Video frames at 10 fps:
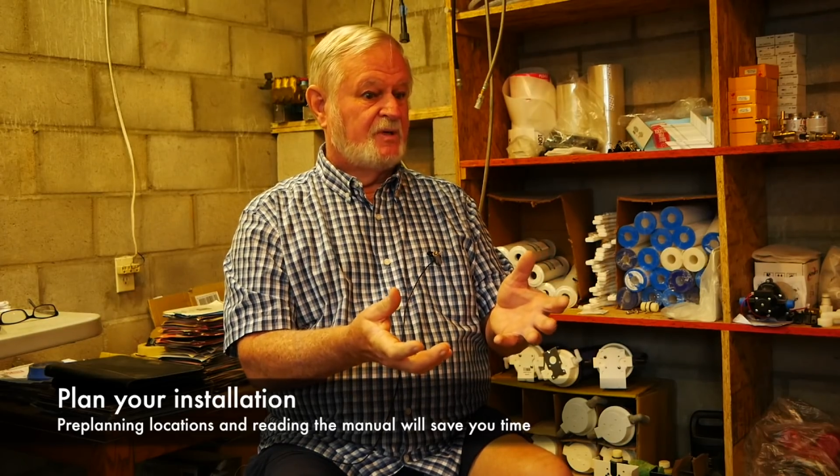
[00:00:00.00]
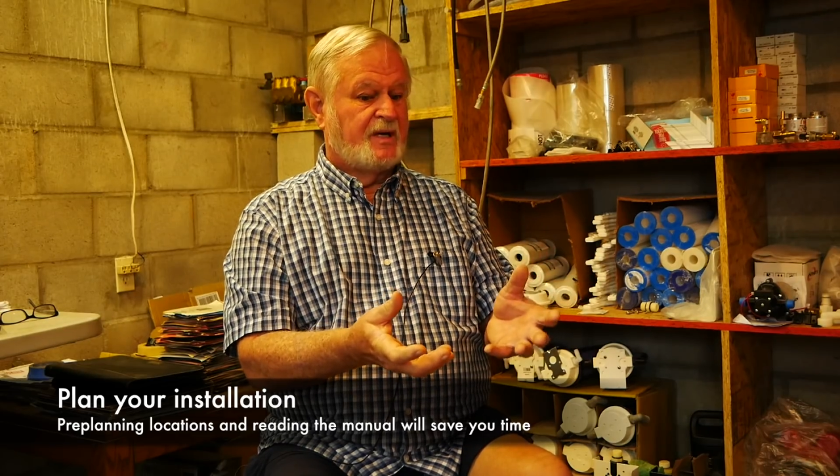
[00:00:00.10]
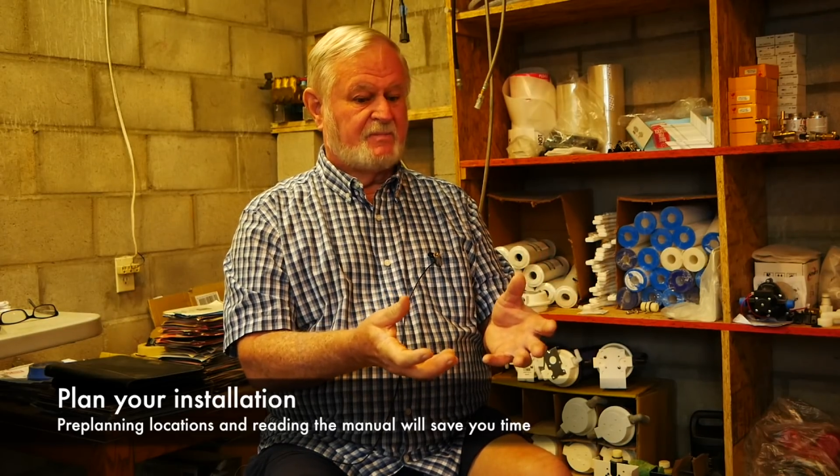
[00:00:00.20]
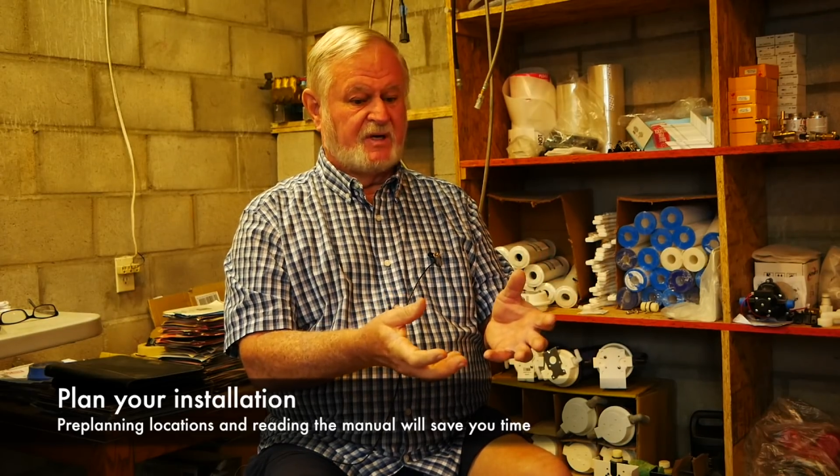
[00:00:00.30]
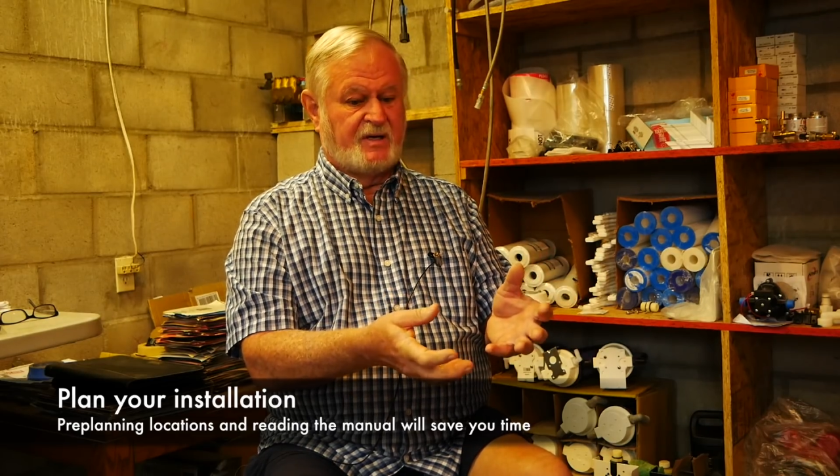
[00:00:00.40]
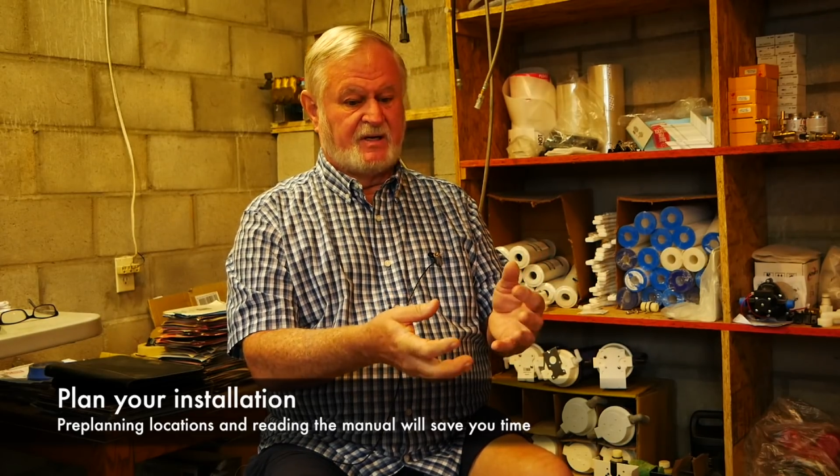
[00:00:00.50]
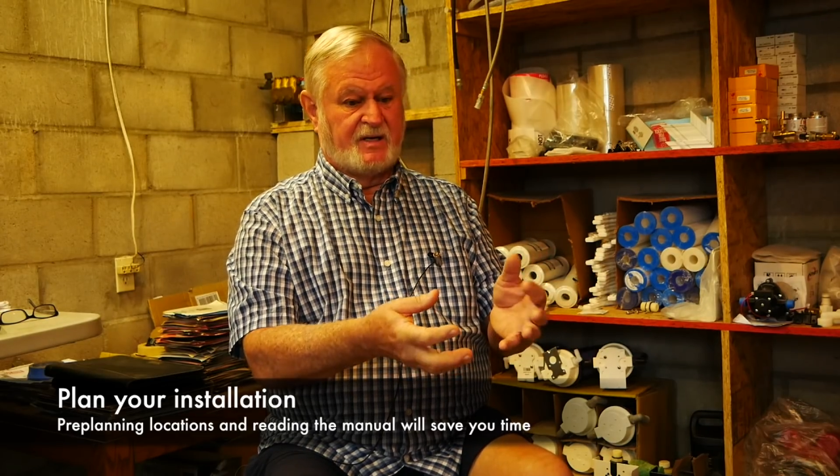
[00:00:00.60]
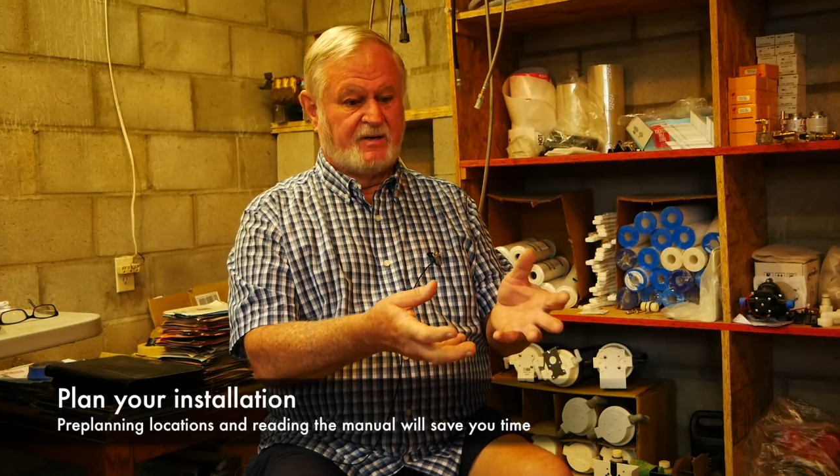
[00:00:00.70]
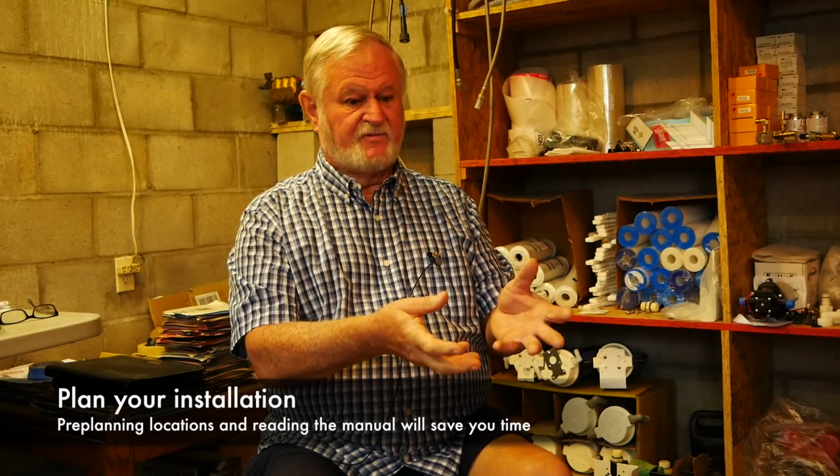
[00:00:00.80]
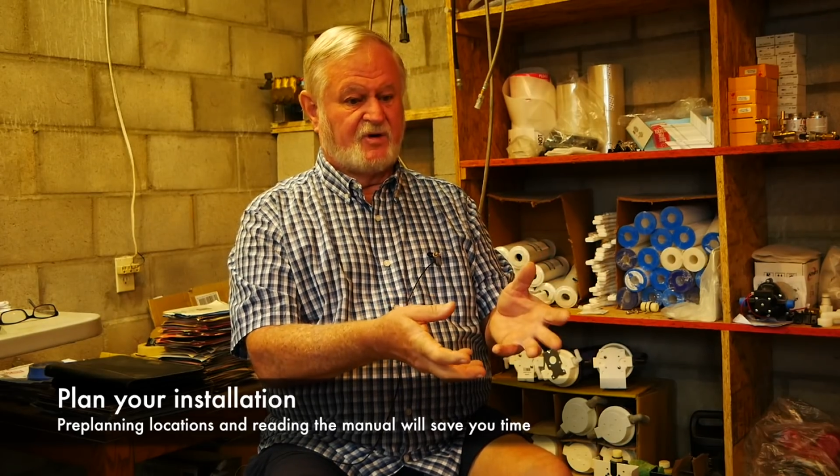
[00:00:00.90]
like my
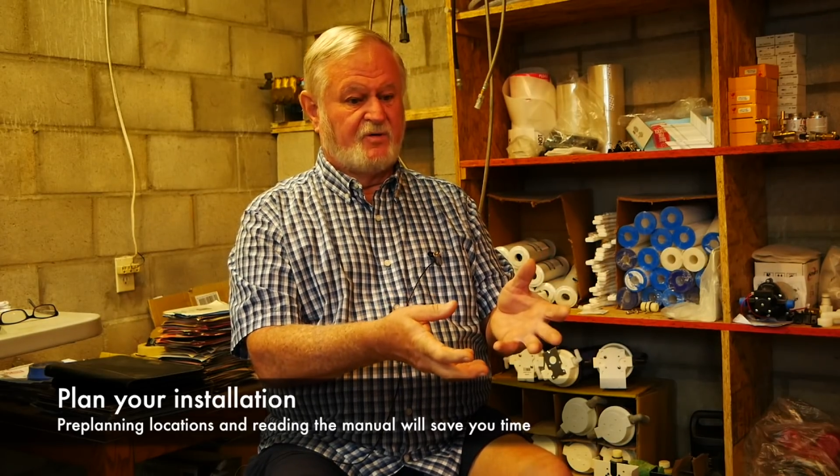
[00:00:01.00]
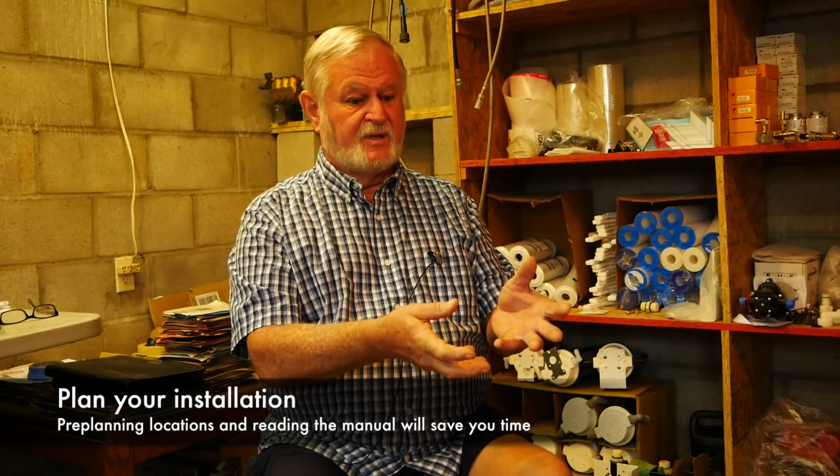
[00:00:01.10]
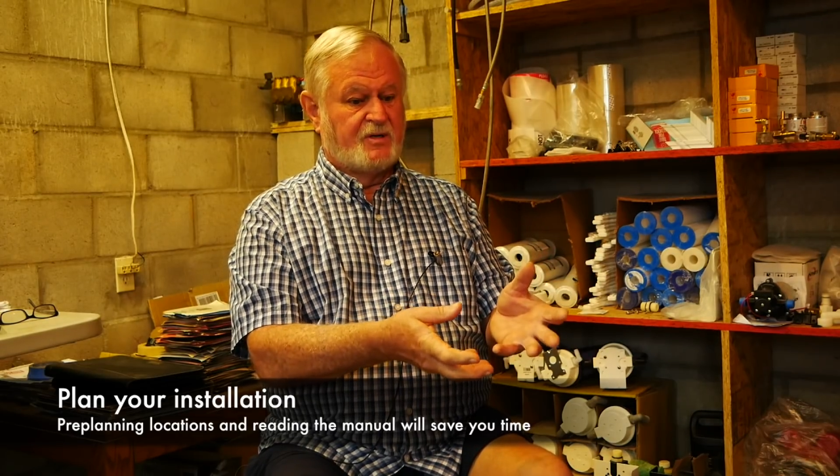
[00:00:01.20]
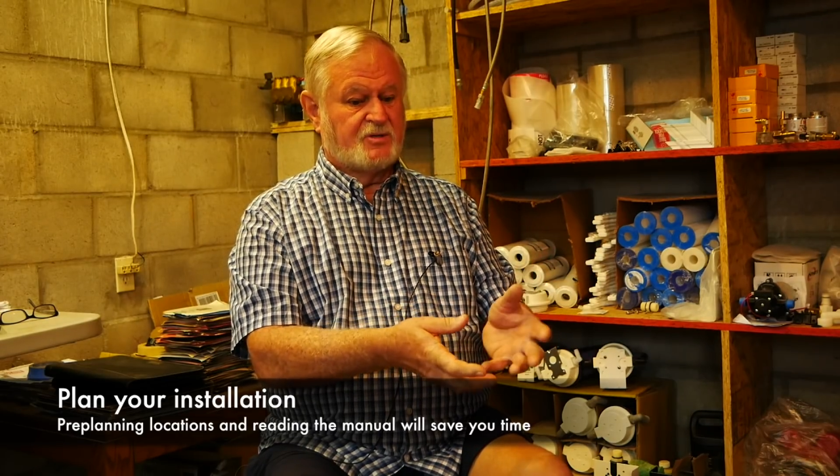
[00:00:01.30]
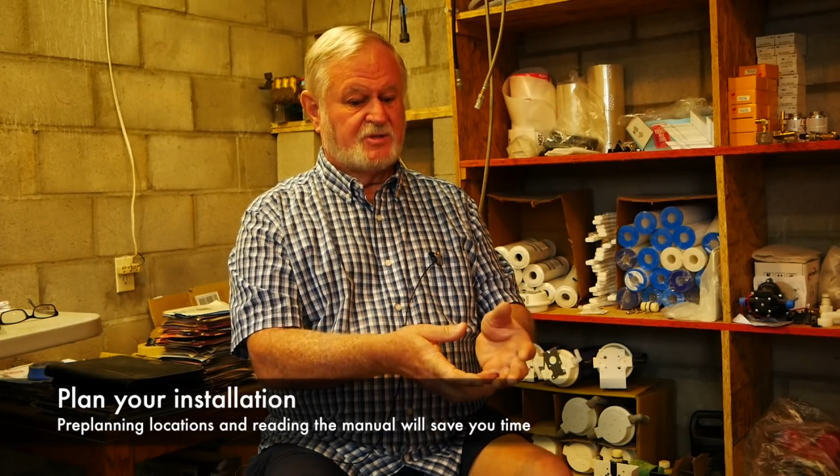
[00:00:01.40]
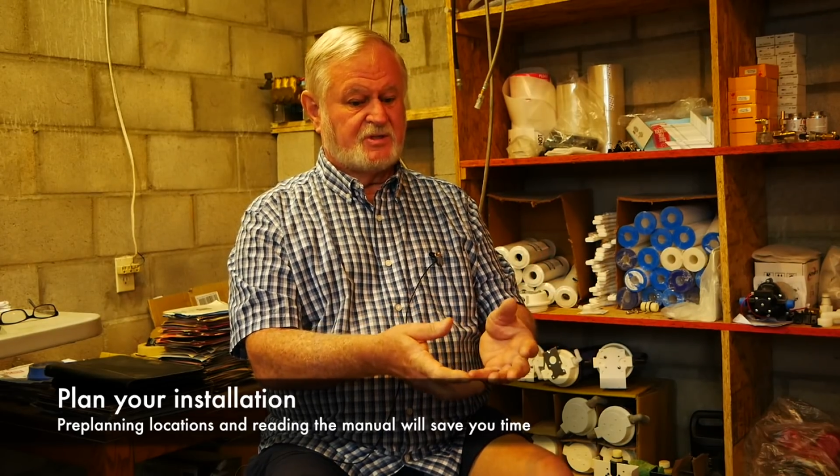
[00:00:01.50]
flow meters and